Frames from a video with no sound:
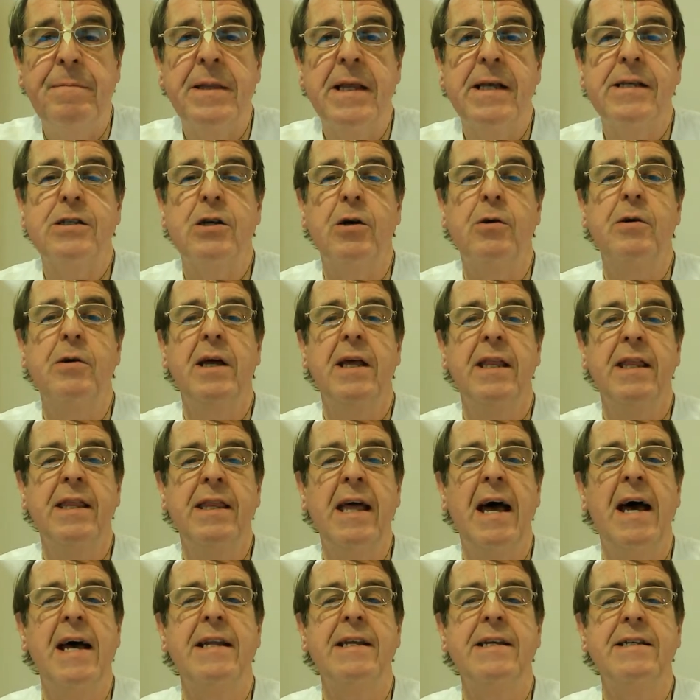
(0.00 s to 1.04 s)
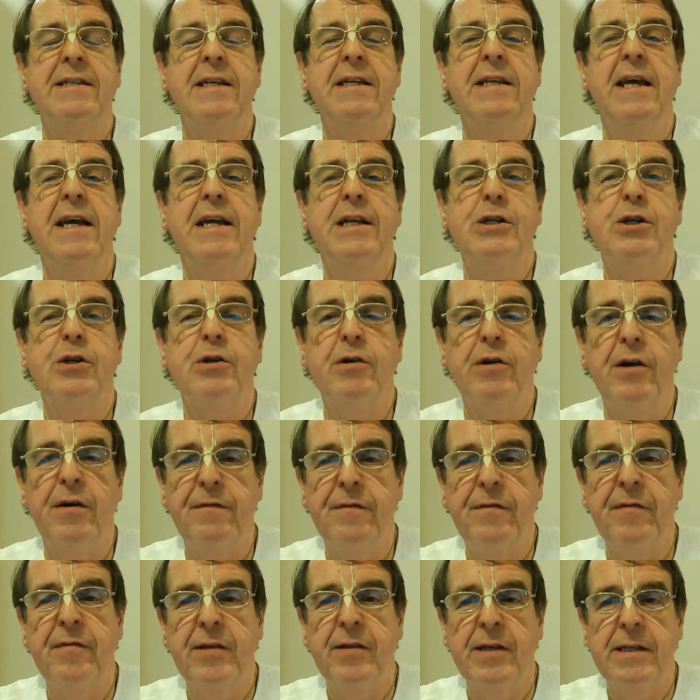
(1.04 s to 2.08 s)
So that is the nature
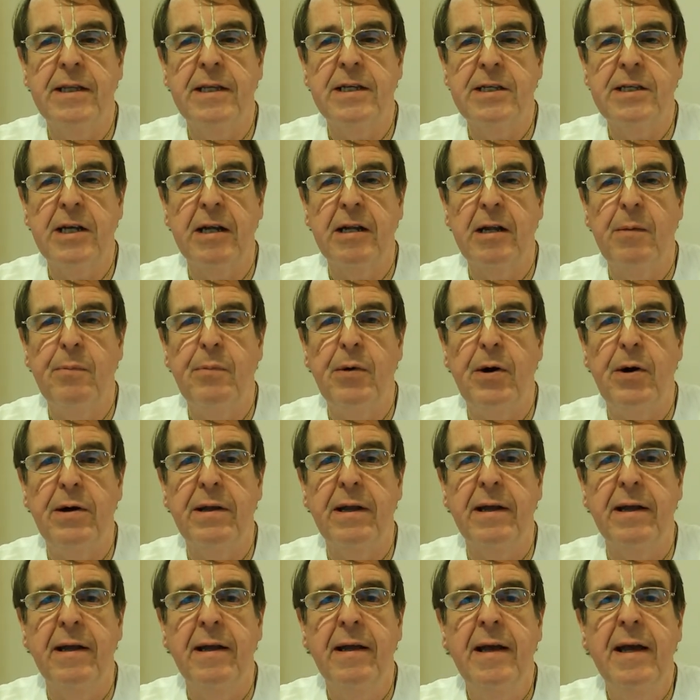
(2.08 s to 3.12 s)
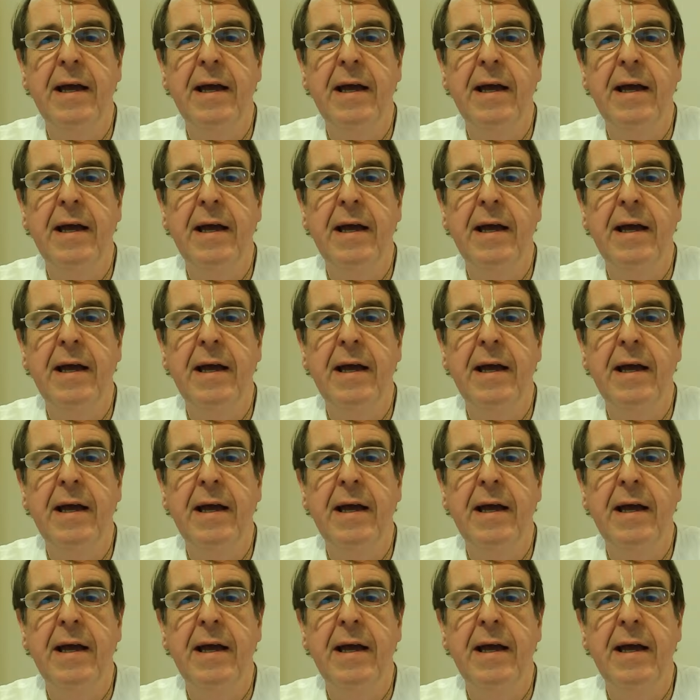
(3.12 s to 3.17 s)
of the subtle body.